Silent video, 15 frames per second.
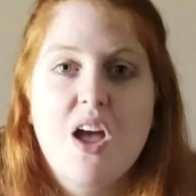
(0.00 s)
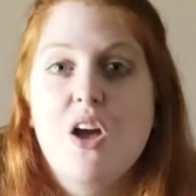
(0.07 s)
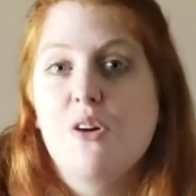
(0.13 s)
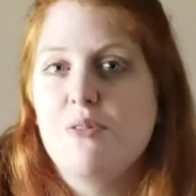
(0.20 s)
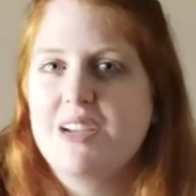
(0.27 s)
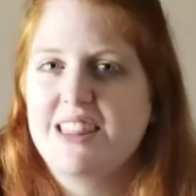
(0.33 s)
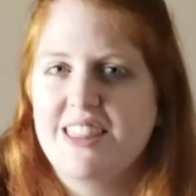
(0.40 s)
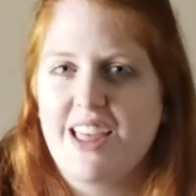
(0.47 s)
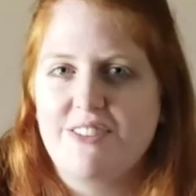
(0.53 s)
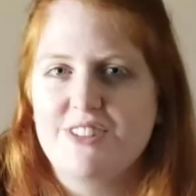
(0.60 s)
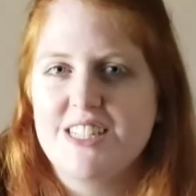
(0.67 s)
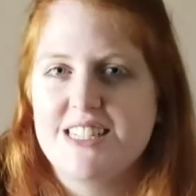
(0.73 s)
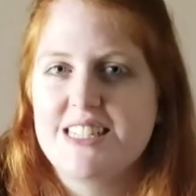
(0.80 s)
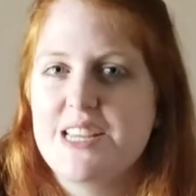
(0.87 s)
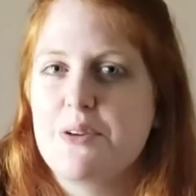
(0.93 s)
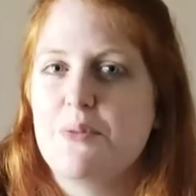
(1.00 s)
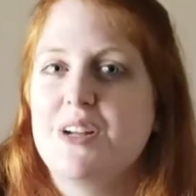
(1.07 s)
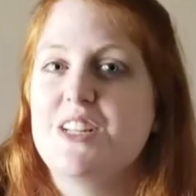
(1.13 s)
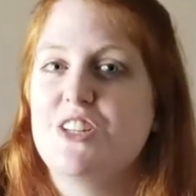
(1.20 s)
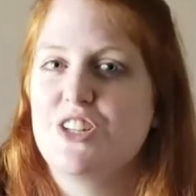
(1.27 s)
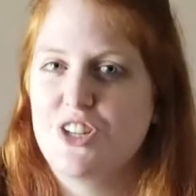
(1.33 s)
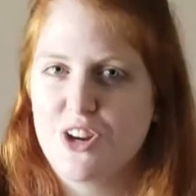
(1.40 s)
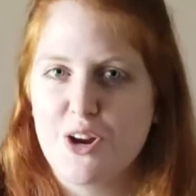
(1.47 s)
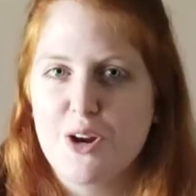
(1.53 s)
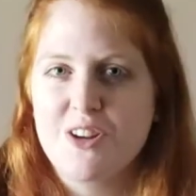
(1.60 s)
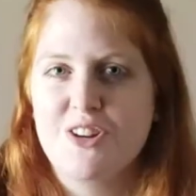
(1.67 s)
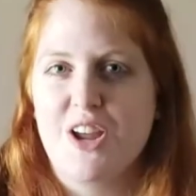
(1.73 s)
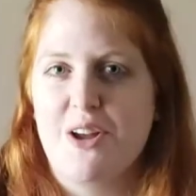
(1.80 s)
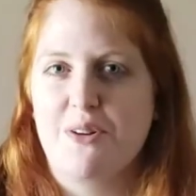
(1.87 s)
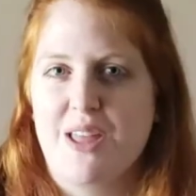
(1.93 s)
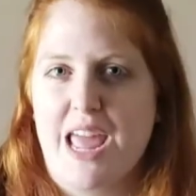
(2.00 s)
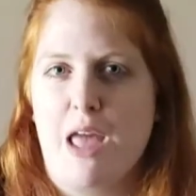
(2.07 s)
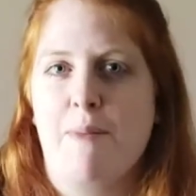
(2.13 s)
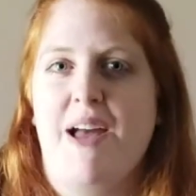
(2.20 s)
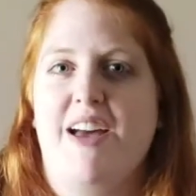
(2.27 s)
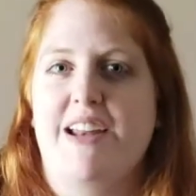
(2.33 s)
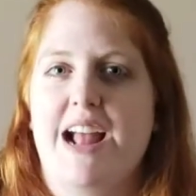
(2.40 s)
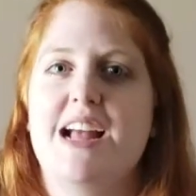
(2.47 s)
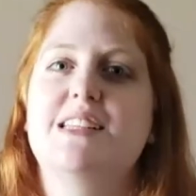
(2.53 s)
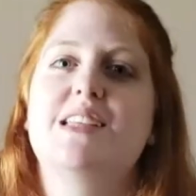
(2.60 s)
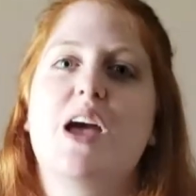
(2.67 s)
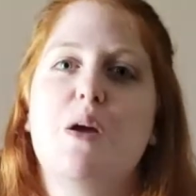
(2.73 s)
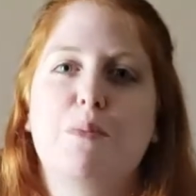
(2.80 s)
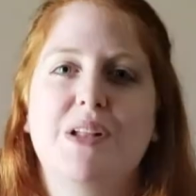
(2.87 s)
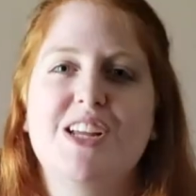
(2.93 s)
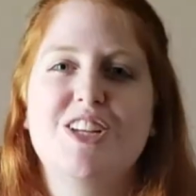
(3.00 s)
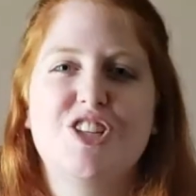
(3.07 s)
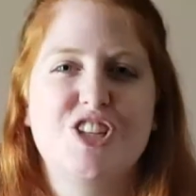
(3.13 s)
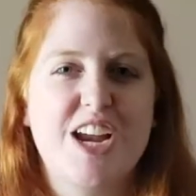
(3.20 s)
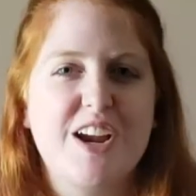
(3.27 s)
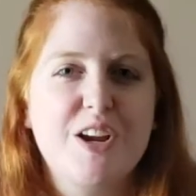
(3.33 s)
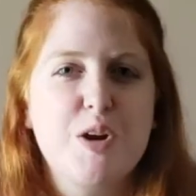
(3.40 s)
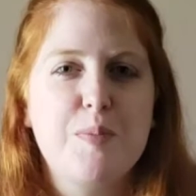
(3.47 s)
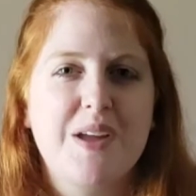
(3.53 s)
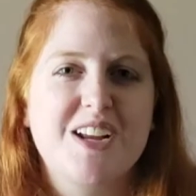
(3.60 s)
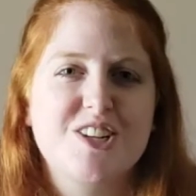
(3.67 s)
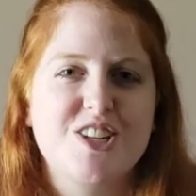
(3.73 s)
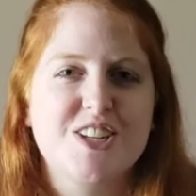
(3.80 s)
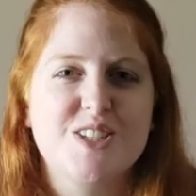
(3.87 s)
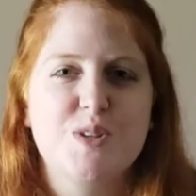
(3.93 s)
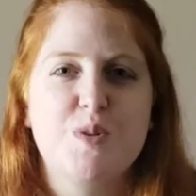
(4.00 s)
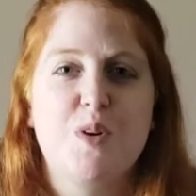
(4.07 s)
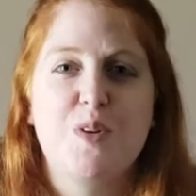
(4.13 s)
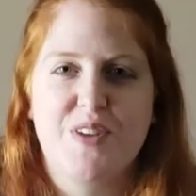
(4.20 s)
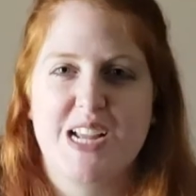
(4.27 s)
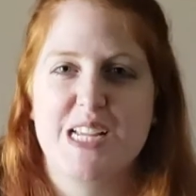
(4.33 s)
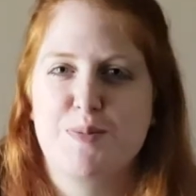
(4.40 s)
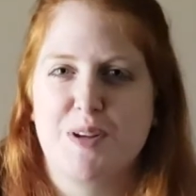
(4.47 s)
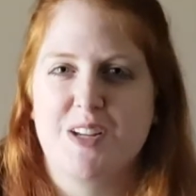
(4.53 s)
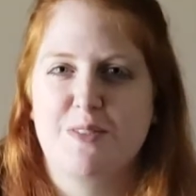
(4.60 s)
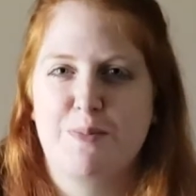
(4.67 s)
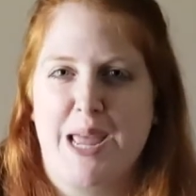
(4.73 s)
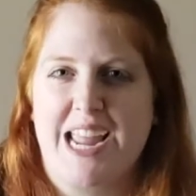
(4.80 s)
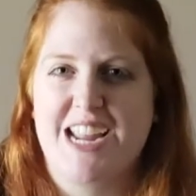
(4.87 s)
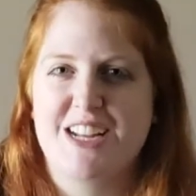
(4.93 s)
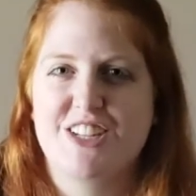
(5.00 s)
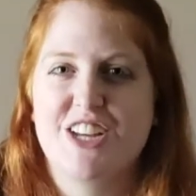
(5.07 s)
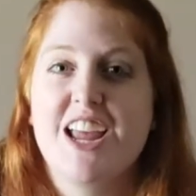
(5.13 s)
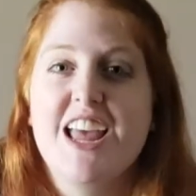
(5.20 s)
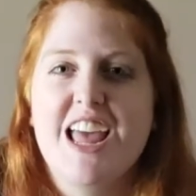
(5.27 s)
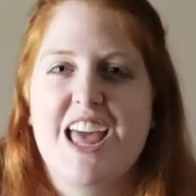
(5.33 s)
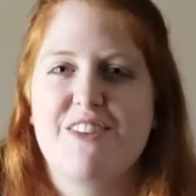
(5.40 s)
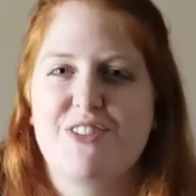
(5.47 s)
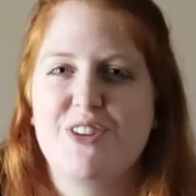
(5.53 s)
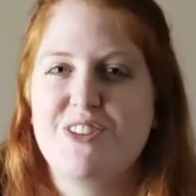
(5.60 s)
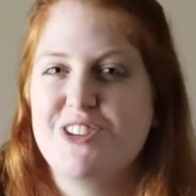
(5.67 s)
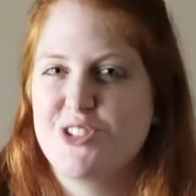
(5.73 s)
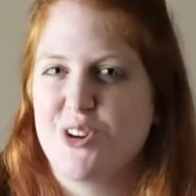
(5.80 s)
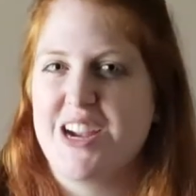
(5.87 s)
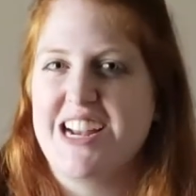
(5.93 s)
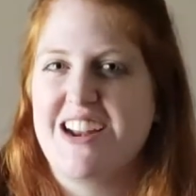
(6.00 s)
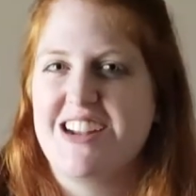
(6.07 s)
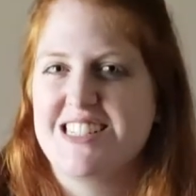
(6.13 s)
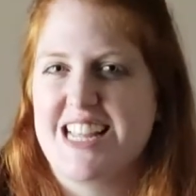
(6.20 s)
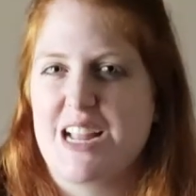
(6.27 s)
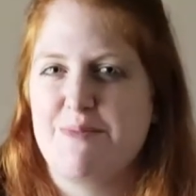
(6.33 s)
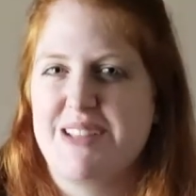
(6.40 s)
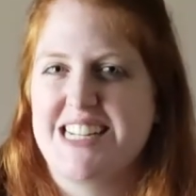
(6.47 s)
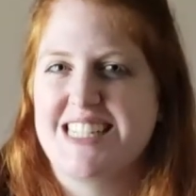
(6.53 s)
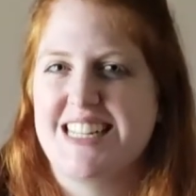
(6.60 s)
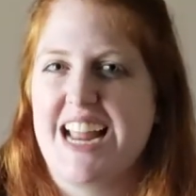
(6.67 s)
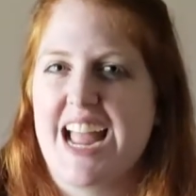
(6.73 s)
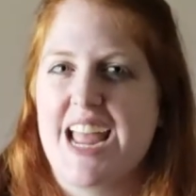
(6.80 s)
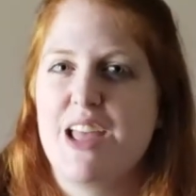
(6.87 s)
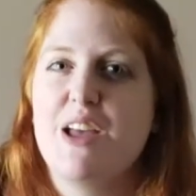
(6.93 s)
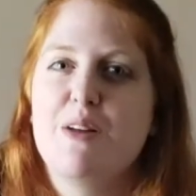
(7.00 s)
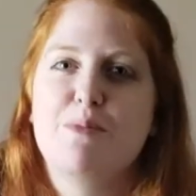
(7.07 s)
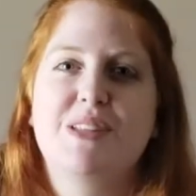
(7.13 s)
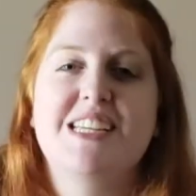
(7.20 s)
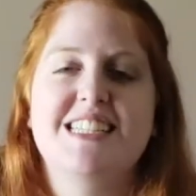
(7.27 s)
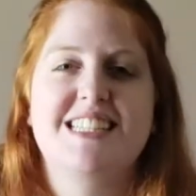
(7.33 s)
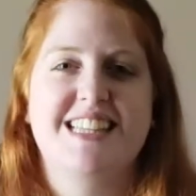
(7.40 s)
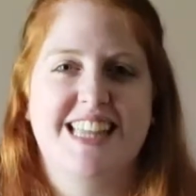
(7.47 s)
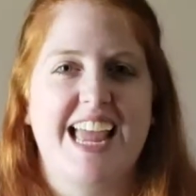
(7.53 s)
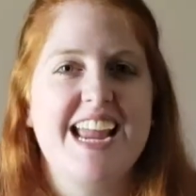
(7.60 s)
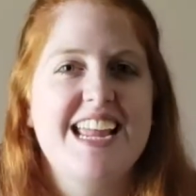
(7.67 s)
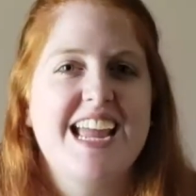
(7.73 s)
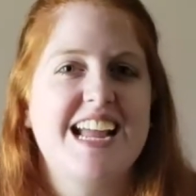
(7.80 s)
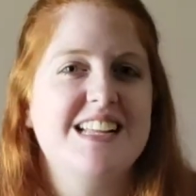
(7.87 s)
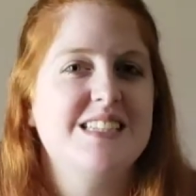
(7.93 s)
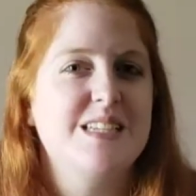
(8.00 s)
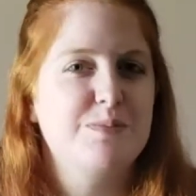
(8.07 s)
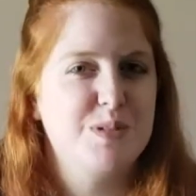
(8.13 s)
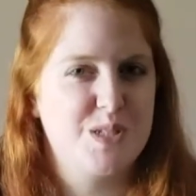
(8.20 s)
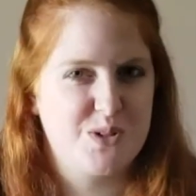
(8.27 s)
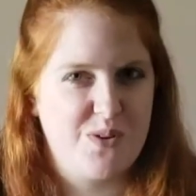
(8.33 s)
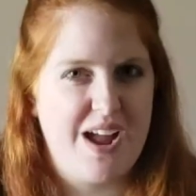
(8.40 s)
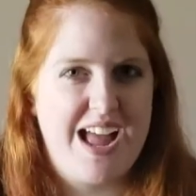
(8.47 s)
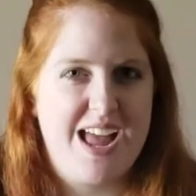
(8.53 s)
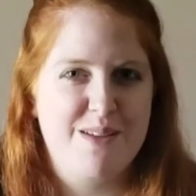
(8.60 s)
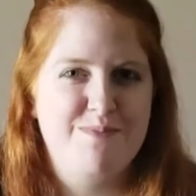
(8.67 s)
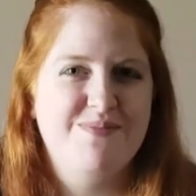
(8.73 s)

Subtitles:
We'd love to see what your dough came out as. Please share your pictures to our Facebook page. If you enjoyed our segment today, please like and subscribe.